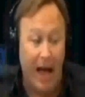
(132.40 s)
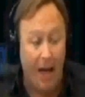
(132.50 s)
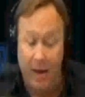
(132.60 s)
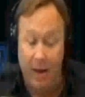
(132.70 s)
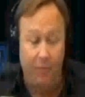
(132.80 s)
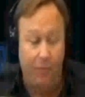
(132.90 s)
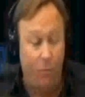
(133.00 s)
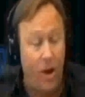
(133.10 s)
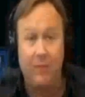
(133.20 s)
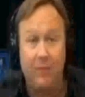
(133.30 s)

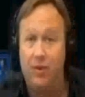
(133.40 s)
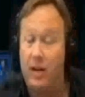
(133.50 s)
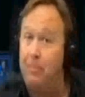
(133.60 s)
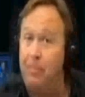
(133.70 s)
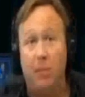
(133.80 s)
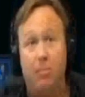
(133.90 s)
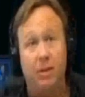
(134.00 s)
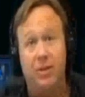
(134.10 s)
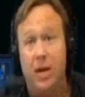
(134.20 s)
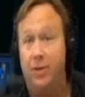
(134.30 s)
from what I've seen, I'd
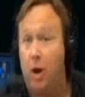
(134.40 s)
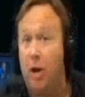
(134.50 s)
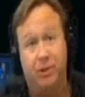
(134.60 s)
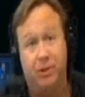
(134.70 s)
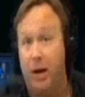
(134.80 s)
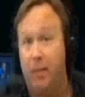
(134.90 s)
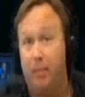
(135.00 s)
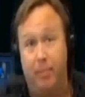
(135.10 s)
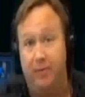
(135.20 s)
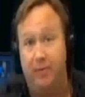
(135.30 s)
probably say 30% of
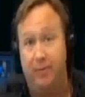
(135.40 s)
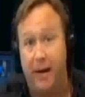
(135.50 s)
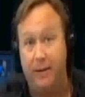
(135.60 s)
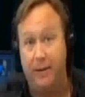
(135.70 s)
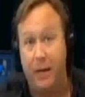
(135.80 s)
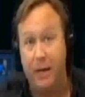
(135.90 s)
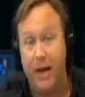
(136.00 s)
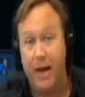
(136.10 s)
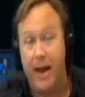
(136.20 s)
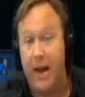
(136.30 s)
them are pedophiles.
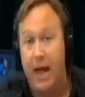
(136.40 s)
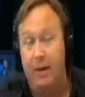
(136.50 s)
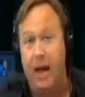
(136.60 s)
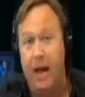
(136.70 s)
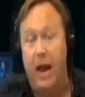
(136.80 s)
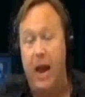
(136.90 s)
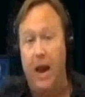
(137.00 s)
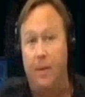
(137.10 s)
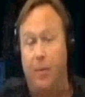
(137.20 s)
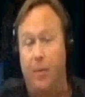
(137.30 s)
And
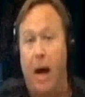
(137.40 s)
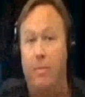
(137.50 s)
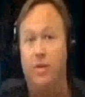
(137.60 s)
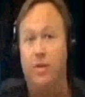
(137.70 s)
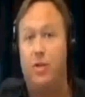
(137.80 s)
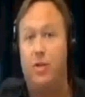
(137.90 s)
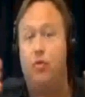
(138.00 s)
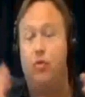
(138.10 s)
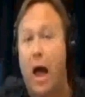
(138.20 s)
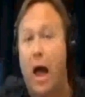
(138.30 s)
and the problem is this
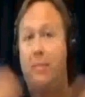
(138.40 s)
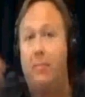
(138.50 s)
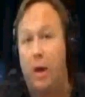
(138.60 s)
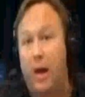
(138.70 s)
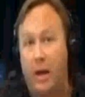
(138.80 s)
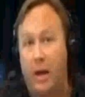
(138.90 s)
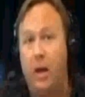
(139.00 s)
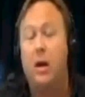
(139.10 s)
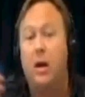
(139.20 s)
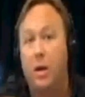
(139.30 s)
crime
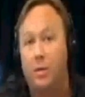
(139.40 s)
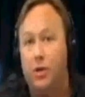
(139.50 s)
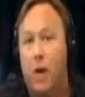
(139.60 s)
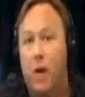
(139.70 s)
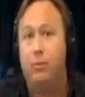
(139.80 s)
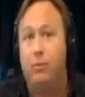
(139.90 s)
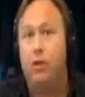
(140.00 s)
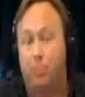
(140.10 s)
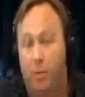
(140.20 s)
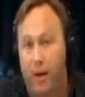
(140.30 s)
rate. This crime
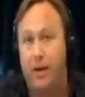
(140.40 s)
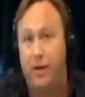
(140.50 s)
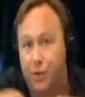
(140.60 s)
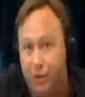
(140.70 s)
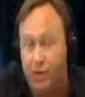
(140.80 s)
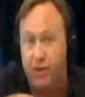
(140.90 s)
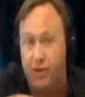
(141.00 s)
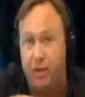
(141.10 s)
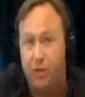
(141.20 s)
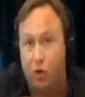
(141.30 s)
spree
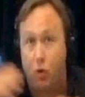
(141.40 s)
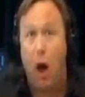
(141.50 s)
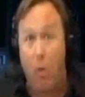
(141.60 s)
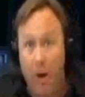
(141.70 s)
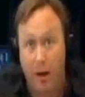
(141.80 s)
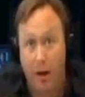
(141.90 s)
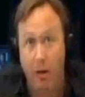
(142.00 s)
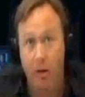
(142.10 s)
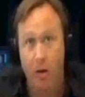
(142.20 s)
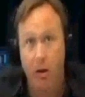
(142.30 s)
is growing.